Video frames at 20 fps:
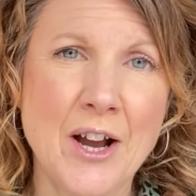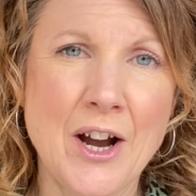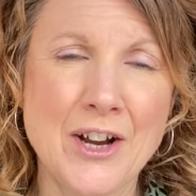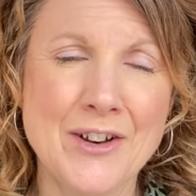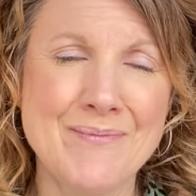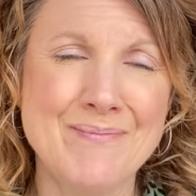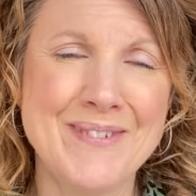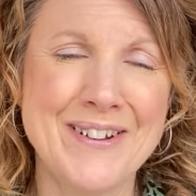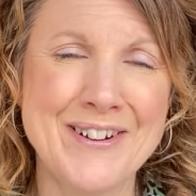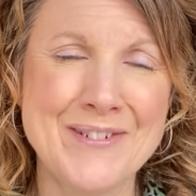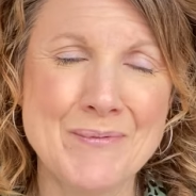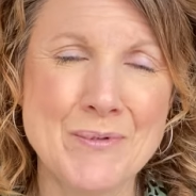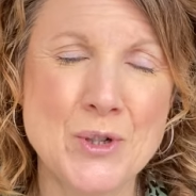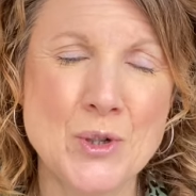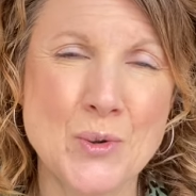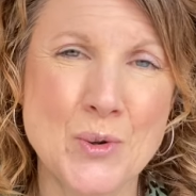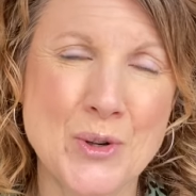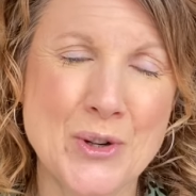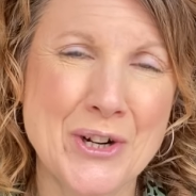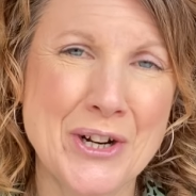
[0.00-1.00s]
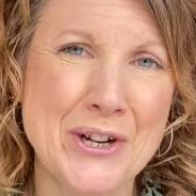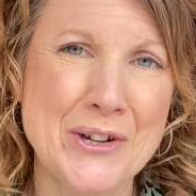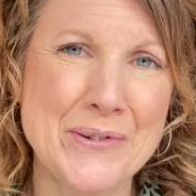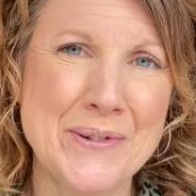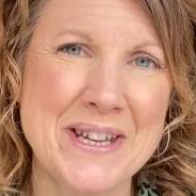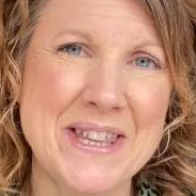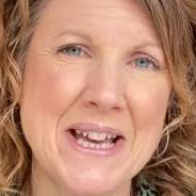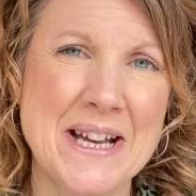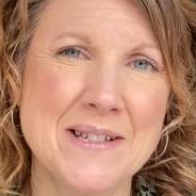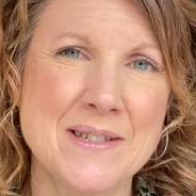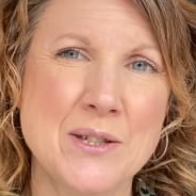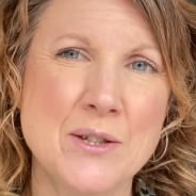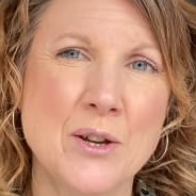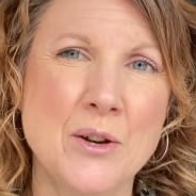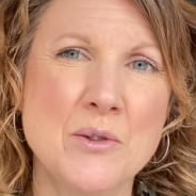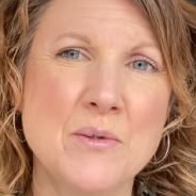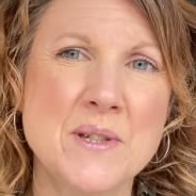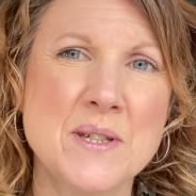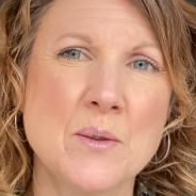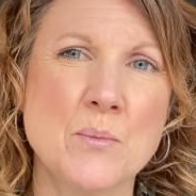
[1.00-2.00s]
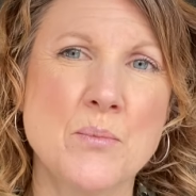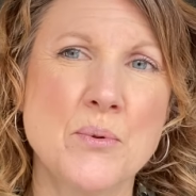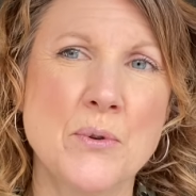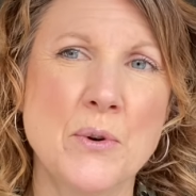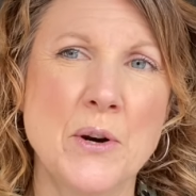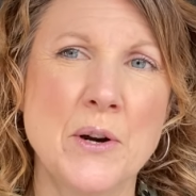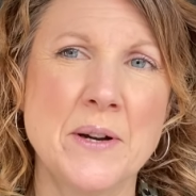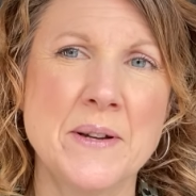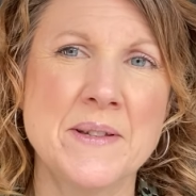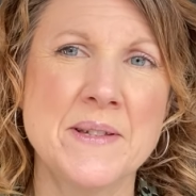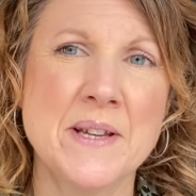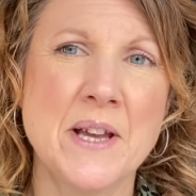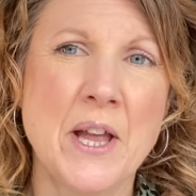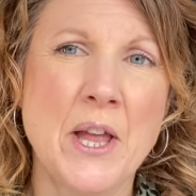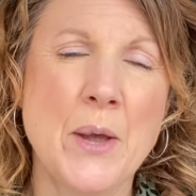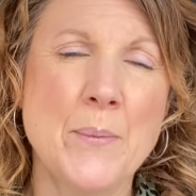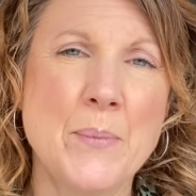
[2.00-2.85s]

And I'm sure you'll agree that's no surprise.